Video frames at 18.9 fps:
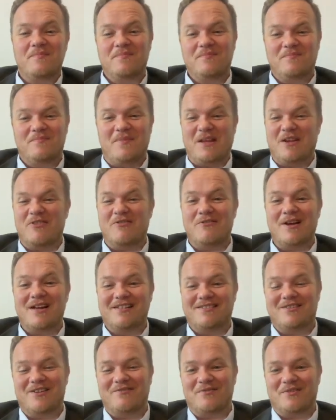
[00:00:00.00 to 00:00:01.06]
Be great
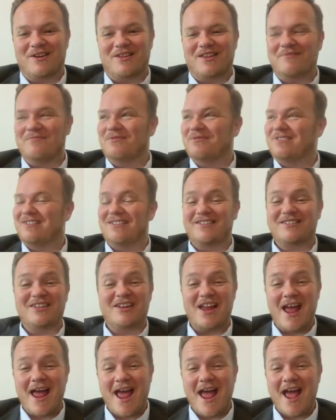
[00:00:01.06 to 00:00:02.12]
to have one of them. Don't know
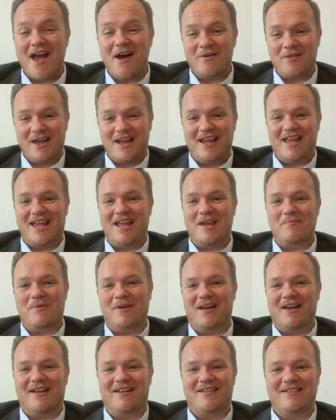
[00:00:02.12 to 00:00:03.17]
how they keep
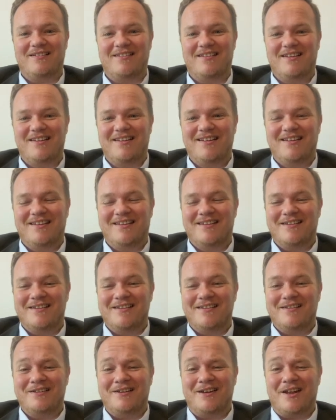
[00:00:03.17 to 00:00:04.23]
it.
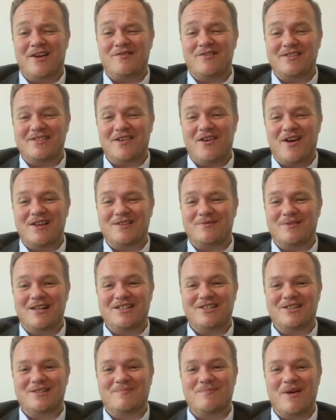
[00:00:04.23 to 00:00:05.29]
You know, if it's ice, will it
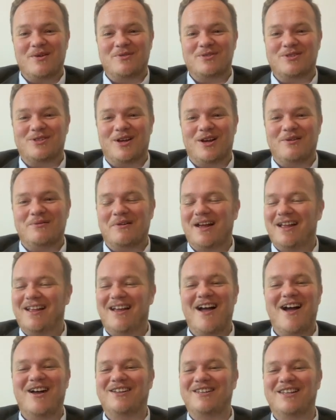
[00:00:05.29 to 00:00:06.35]
just melt straight away?
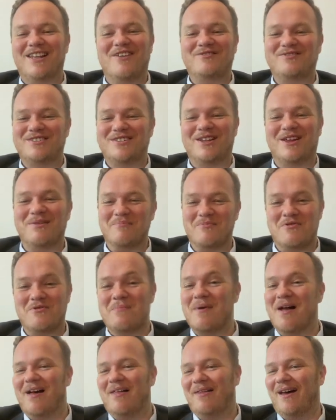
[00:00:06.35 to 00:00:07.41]
Love to know more
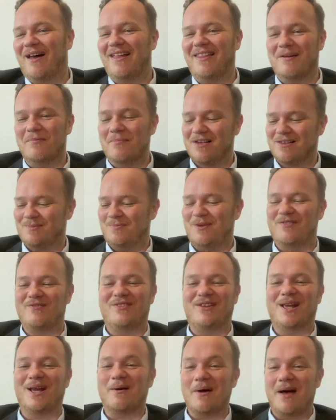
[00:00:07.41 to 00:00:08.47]
about that. There must be a
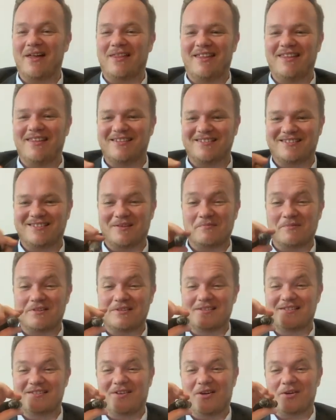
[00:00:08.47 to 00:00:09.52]
video out there that
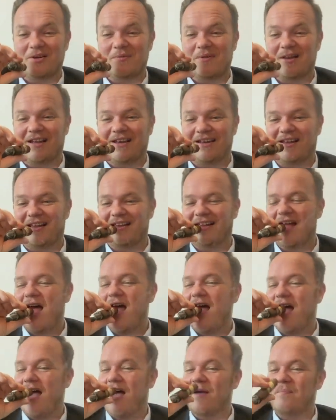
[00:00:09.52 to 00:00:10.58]
someone's documented it.
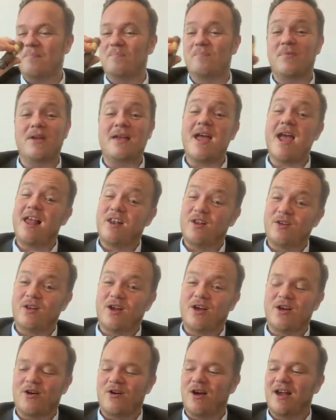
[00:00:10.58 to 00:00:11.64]
But yeah, it looked
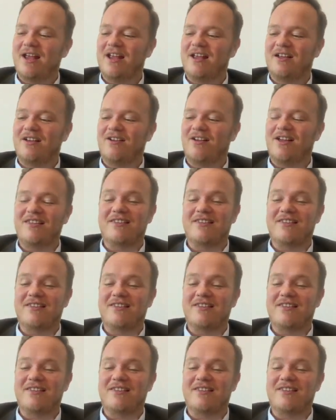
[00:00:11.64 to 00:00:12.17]
like a great